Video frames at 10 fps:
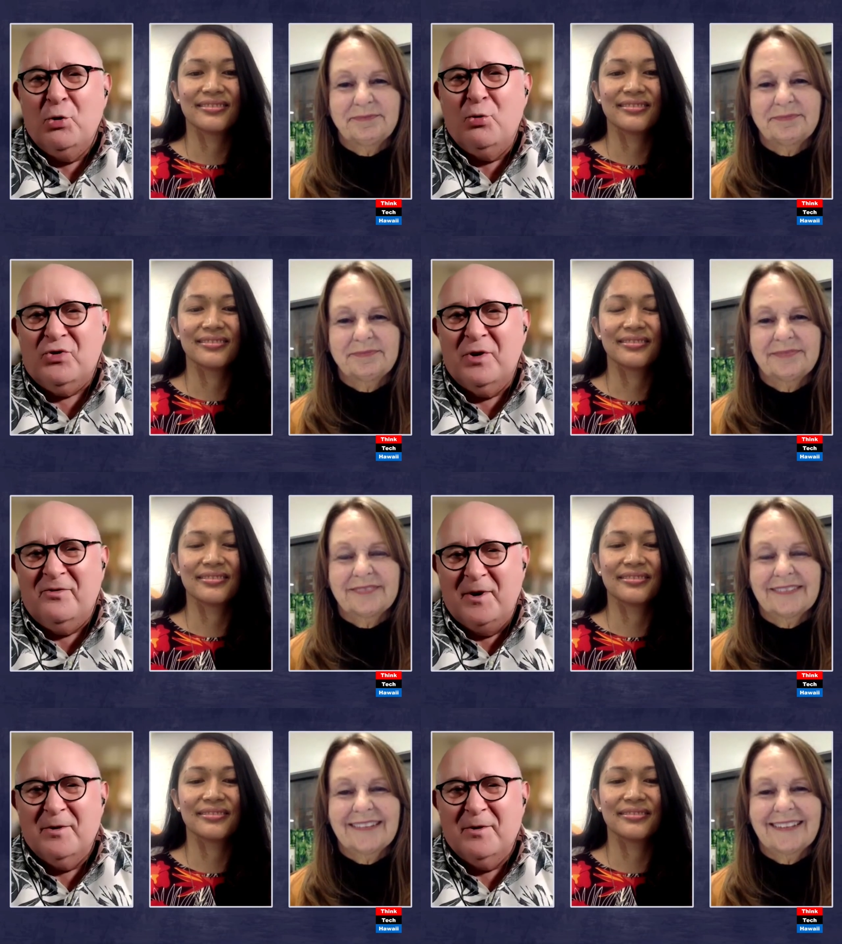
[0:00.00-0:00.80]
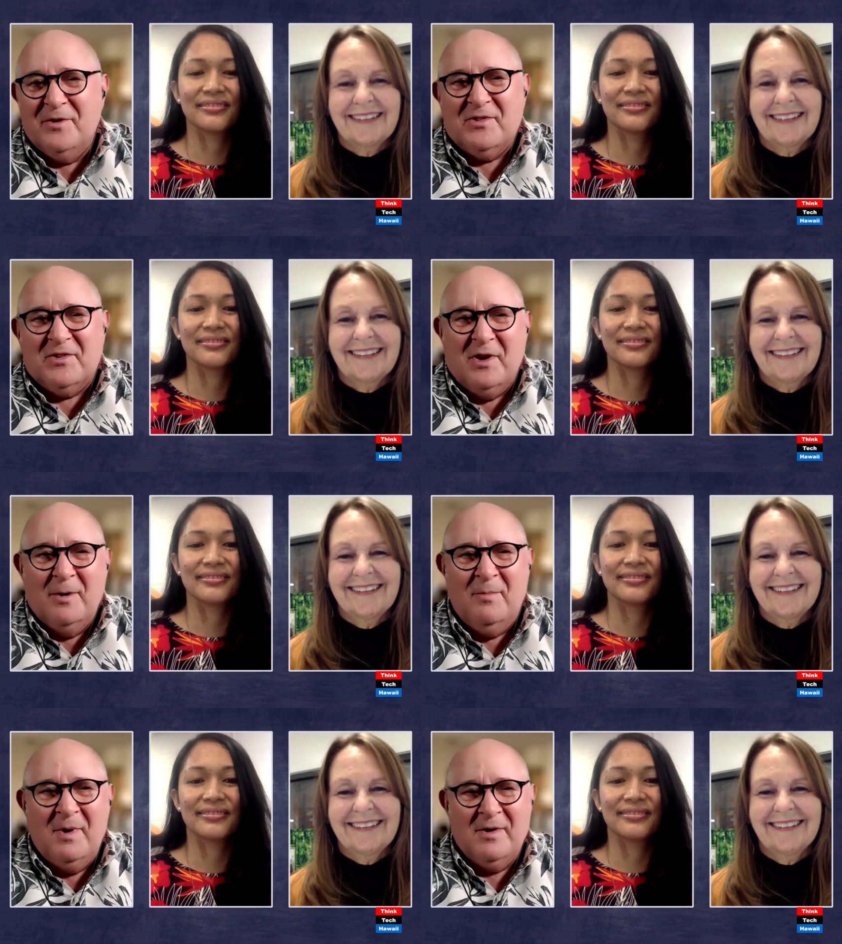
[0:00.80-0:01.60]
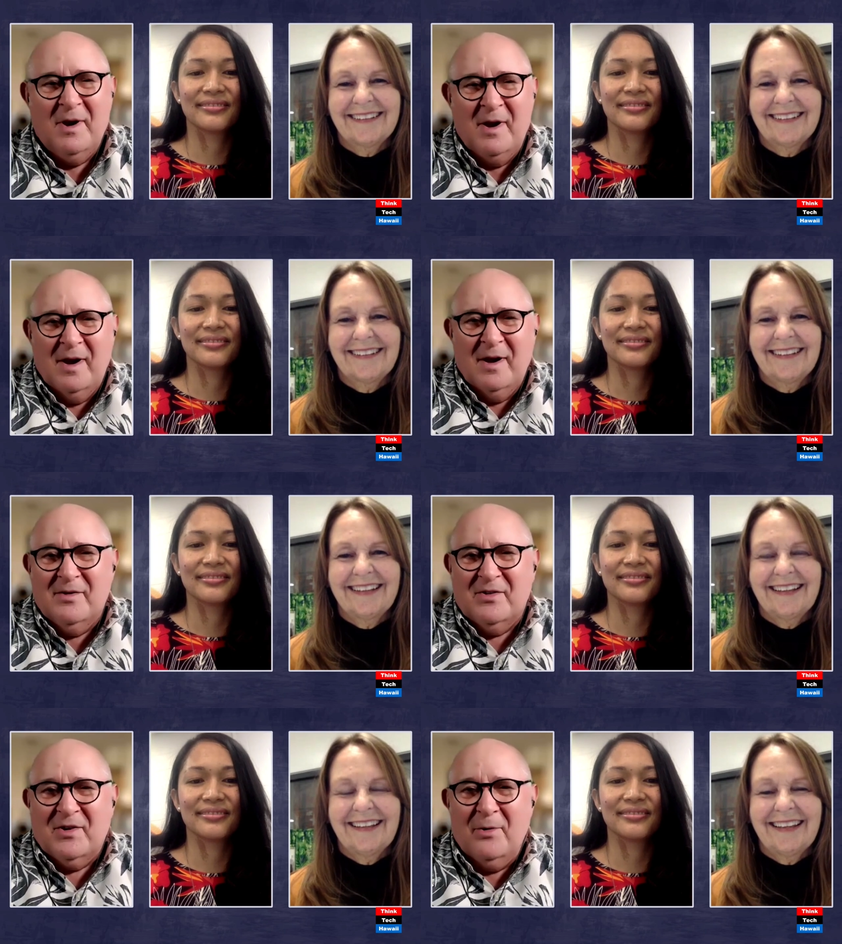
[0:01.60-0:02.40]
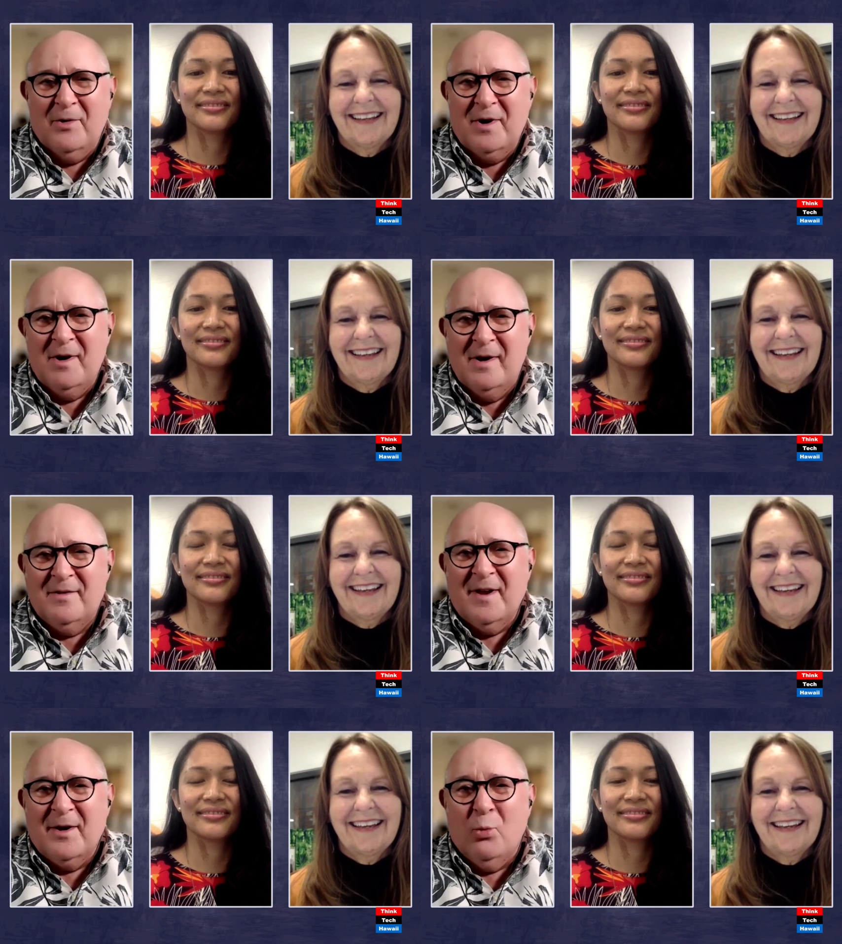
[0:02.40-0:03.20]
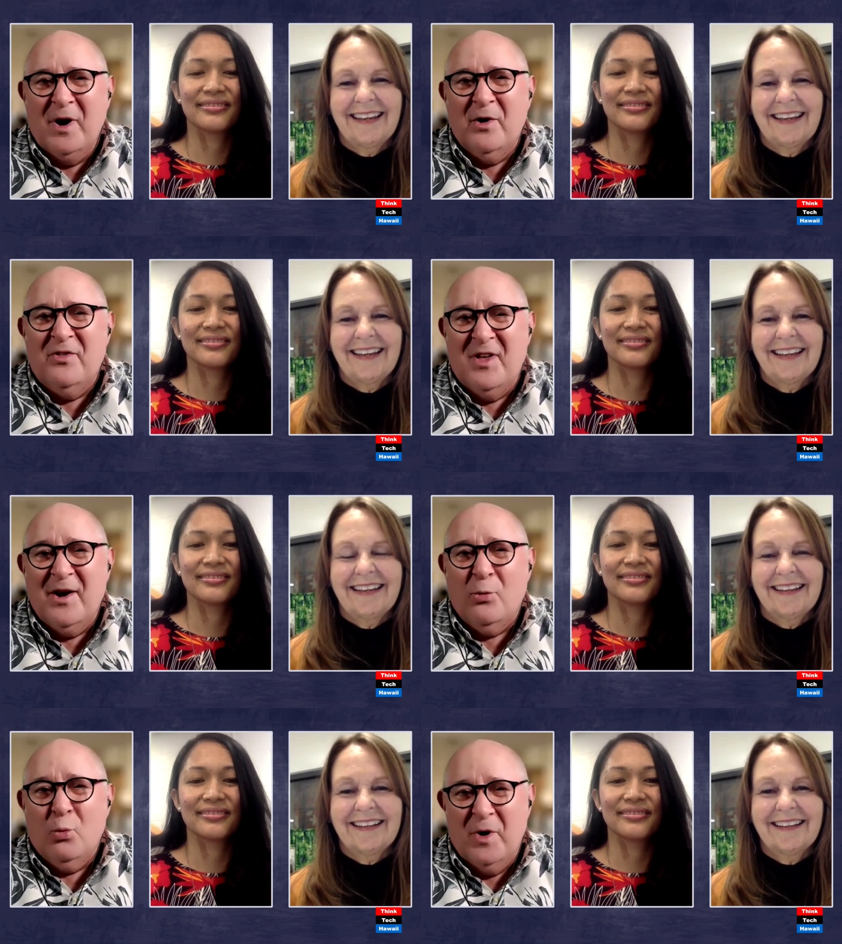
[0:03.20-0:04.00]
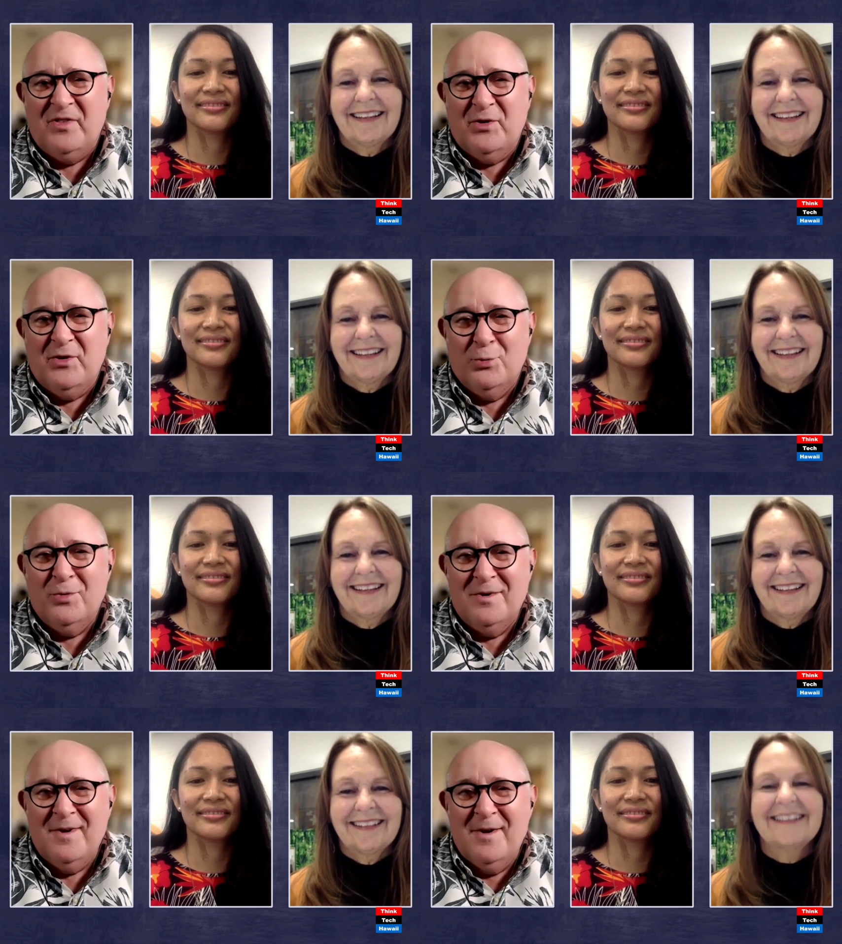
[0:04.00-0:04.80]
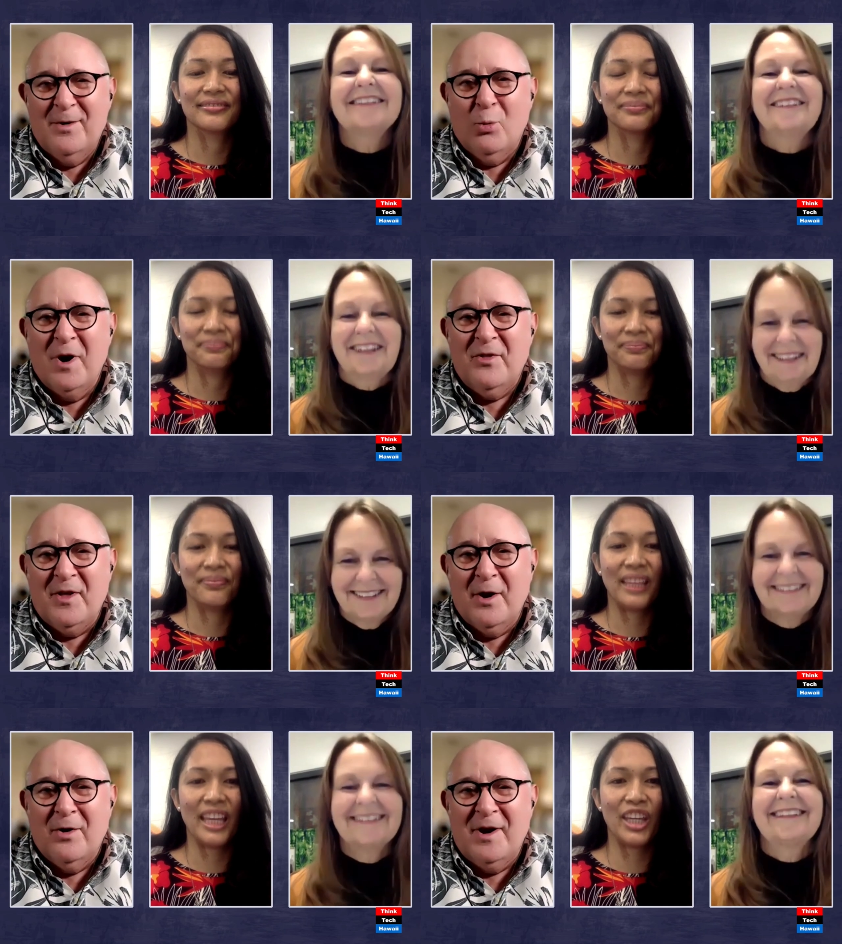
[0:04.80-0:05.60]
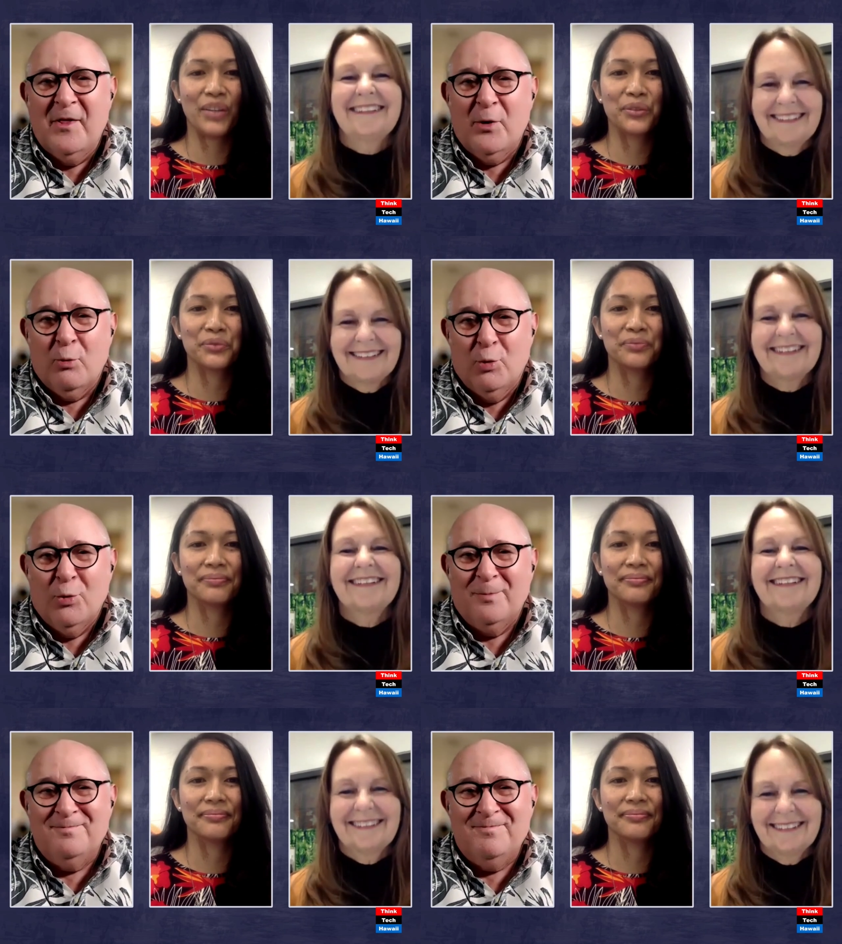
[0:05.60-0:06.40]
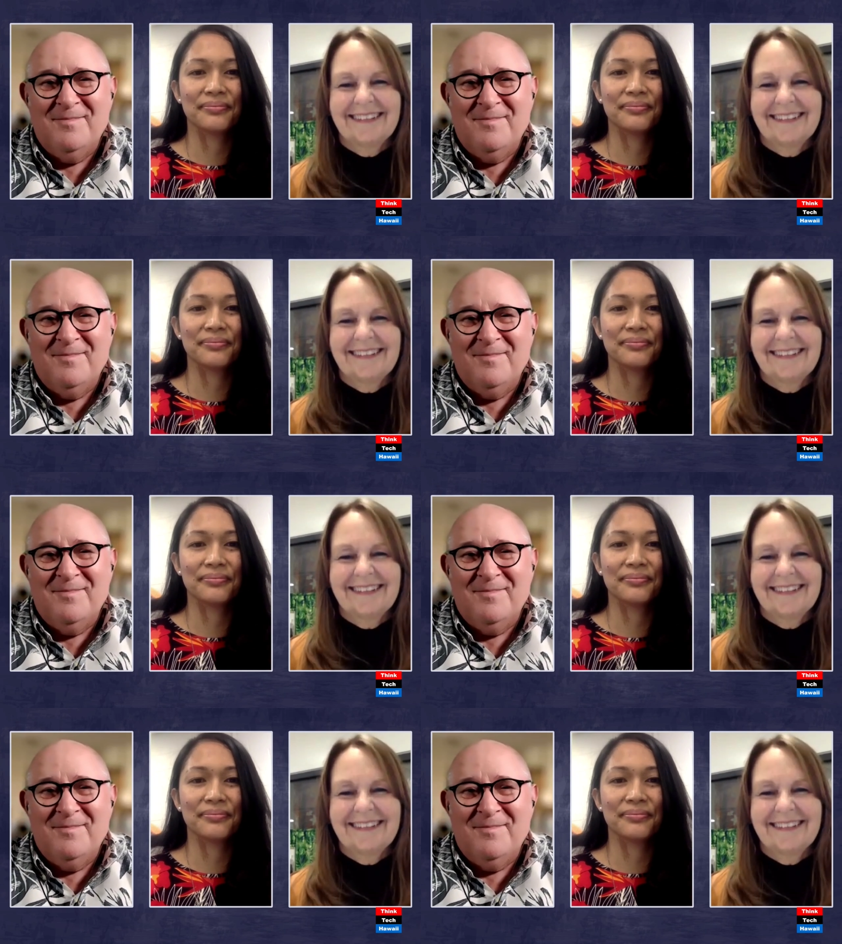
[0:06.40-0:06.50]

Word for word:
Speaker 1: You should feel this, Kim and, and Cherry, that we're there with you. We're there in the room.